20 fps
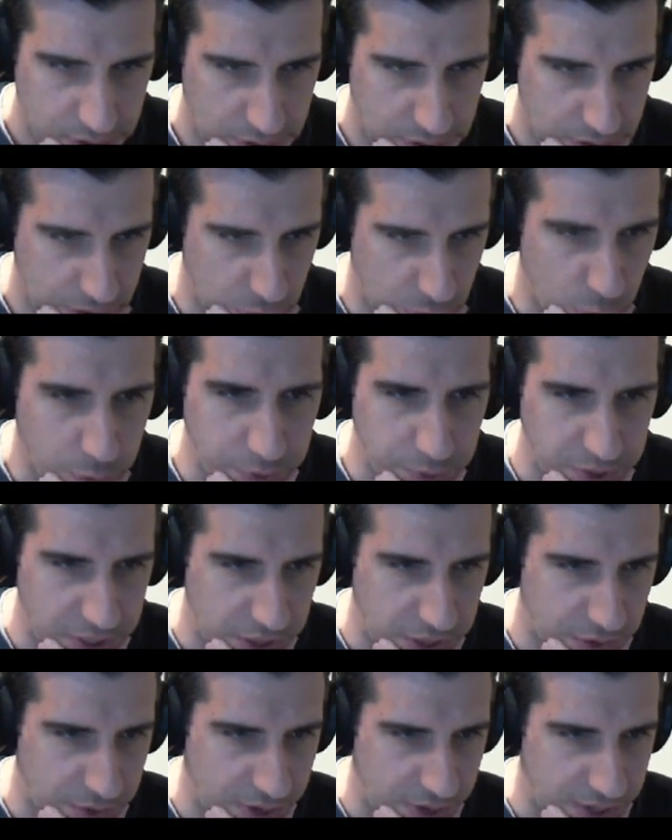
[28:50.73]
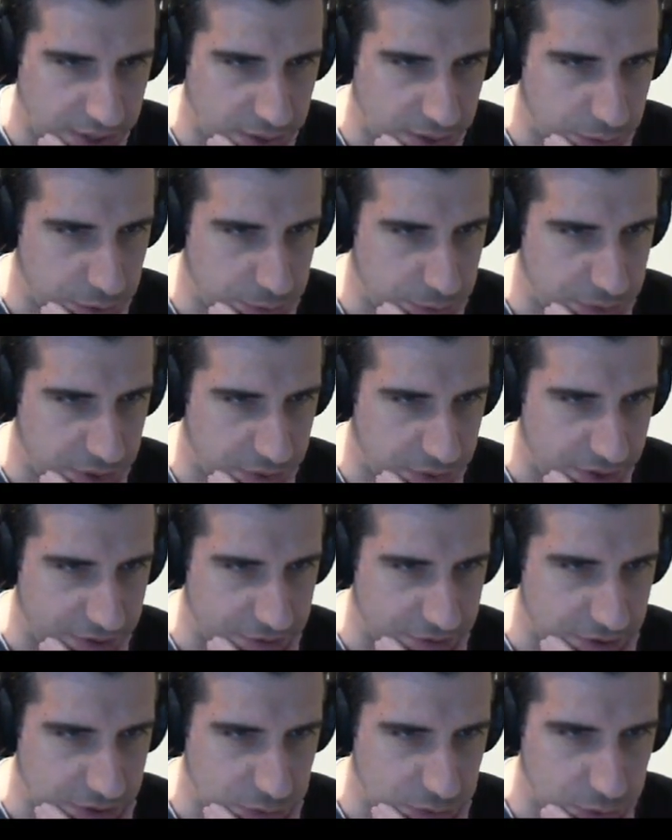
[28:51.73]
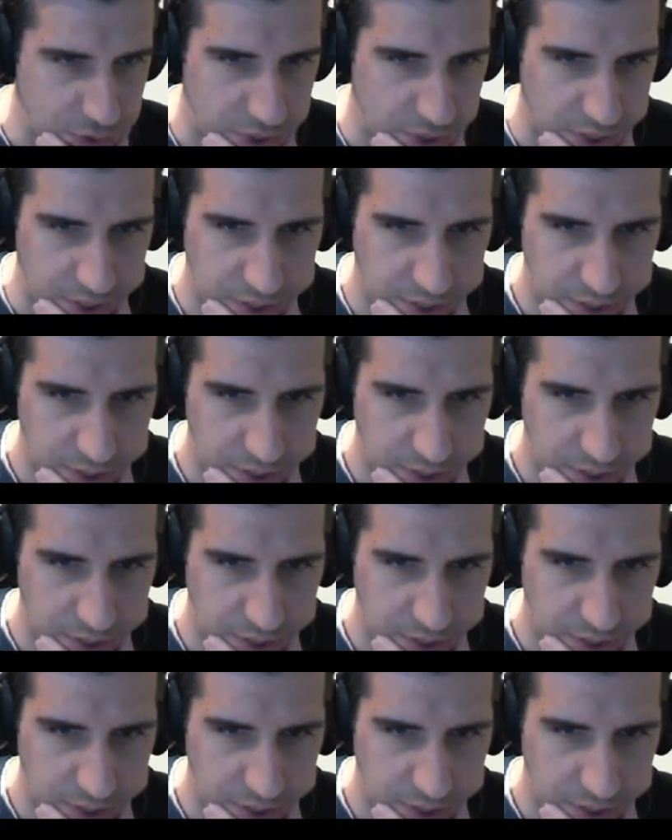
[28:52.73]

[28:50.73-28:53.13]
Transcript: Normally, you're right, it would be a reference, wouldn't it?